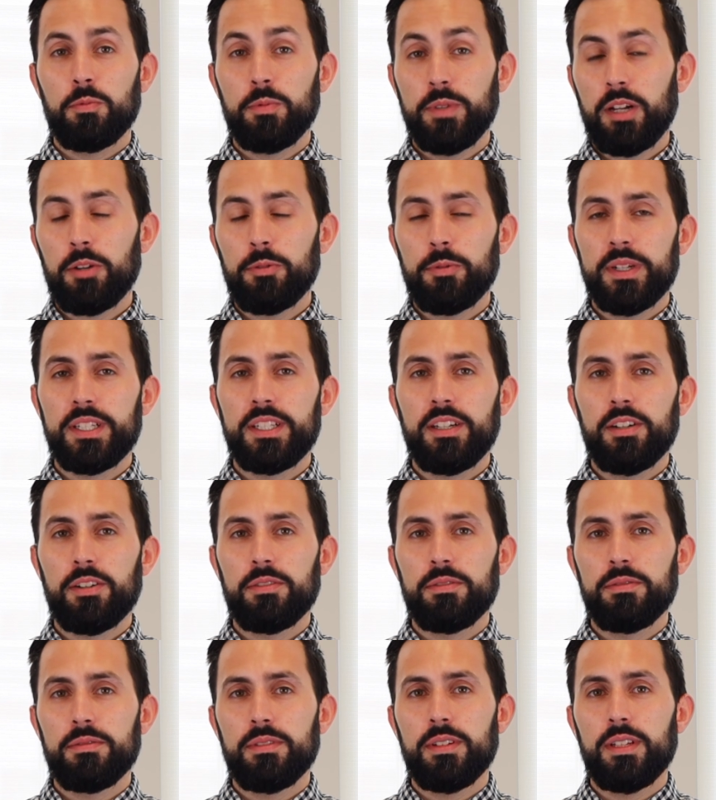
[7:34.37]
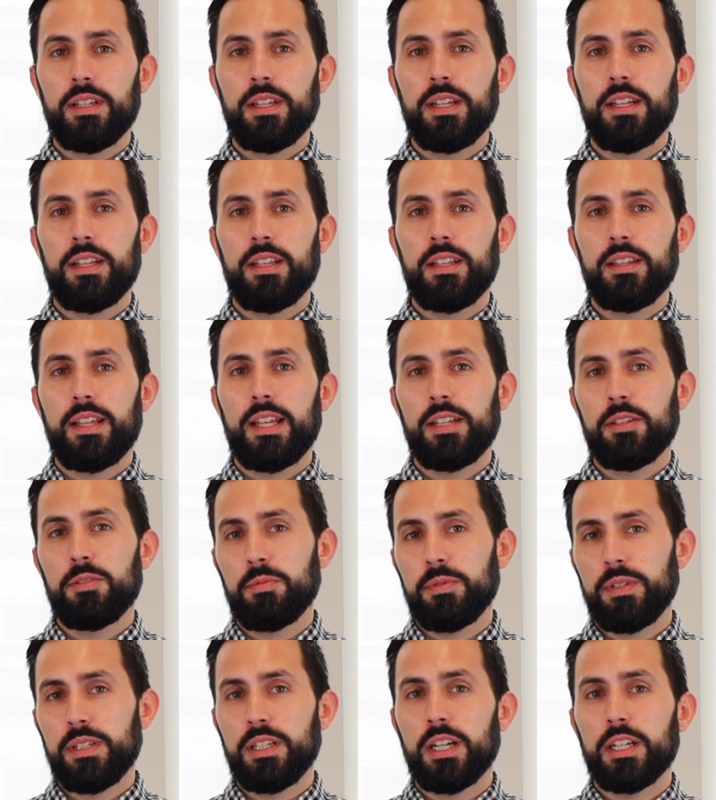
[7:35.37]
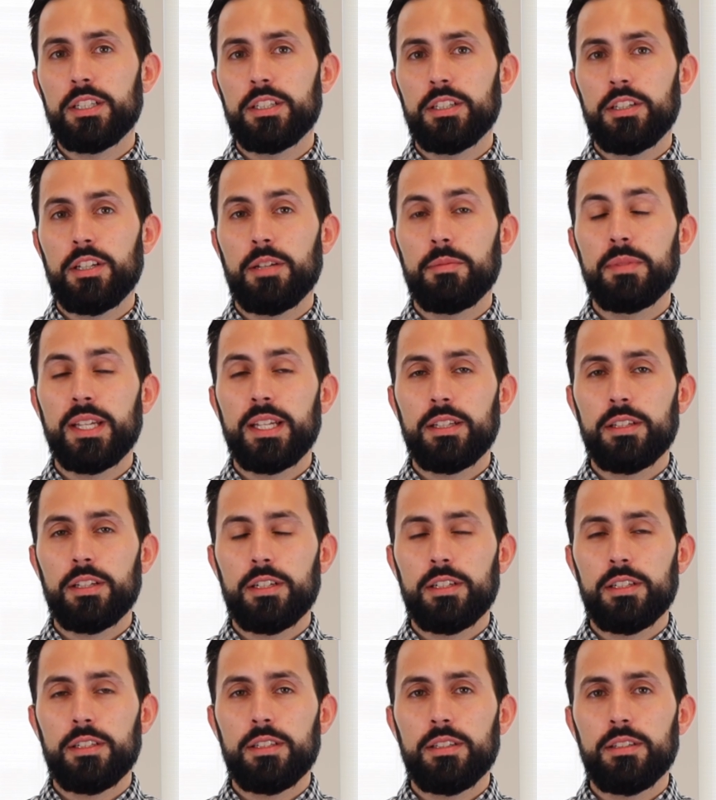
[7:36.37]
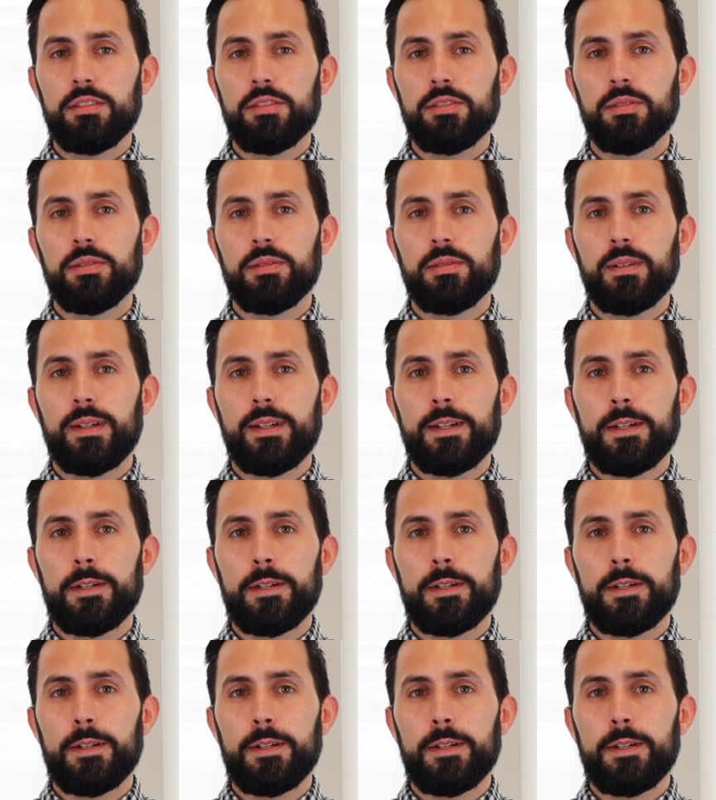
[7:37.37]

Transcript: we already own and that we got an update on. So